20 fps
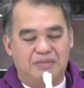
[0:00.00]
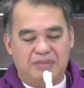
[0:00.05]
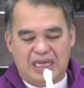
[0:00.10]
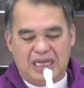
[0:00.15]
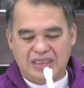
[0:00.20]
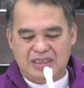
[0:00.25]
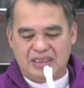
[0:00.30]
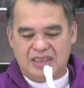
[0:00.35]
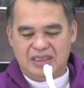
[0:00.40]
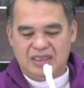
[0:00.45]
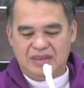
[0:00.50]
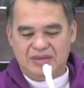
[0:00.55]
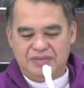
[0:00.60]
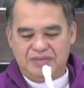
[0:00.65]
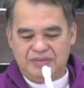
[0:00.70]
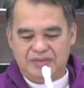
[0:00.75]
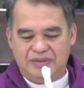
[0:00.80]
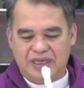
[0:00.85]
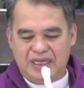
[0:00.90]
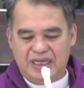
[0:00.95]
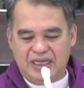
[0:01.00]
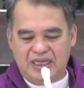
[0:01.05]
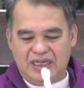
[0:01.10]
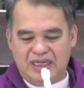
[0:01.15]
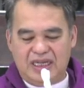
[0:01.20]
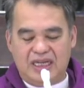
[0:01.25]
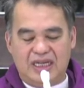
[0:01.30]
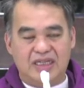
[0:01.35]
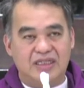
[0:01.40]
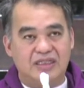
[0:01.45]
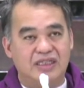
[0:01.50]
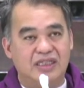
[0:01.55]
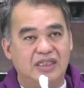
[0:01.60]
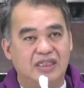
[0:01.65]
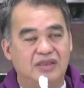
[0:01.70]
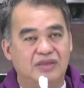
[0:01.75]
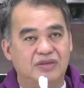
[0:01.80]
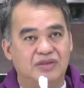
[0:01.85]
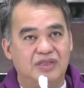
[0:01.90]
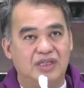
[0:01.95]
positive and
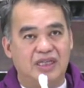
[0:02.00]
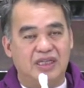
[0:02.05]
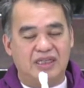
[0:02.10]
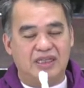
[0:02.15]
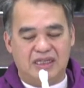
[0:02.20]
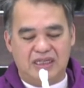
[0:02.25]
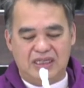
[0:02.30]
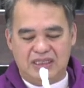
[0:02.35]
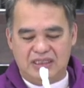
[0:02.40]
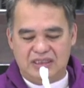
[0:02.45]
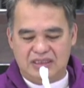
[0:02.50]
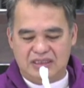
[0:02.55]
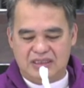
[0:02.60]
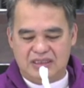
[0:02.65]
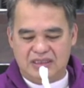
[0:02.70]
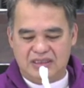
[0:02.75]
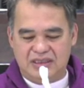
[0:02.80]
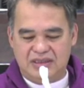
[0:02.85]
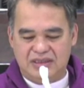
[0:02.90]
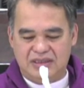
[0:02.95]
encouraging to say the least.